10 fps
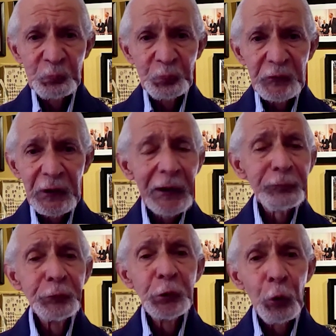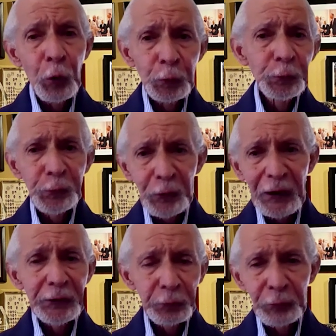have no track
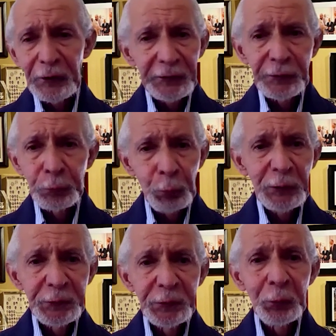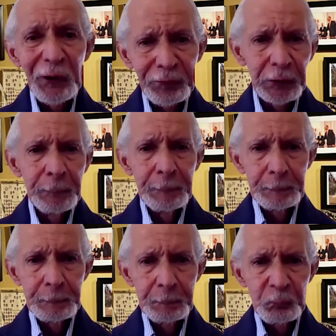record whatsoever
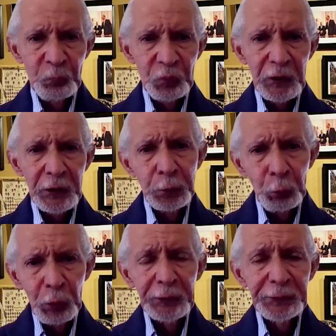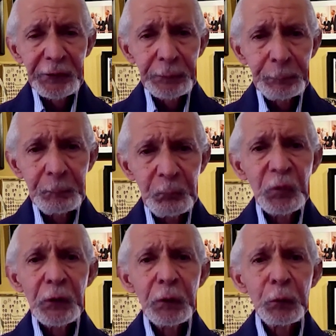in working
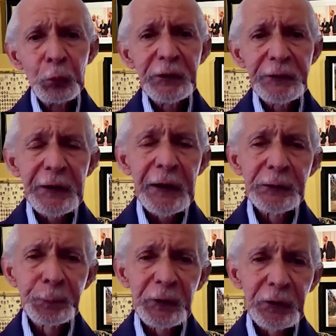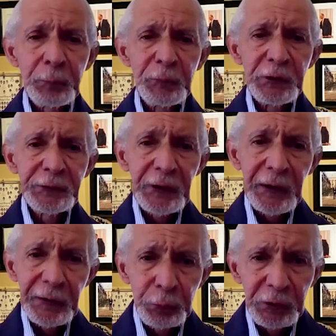with the diaspora community
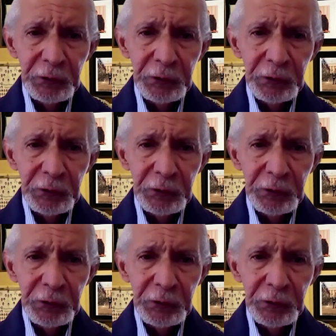anywhere.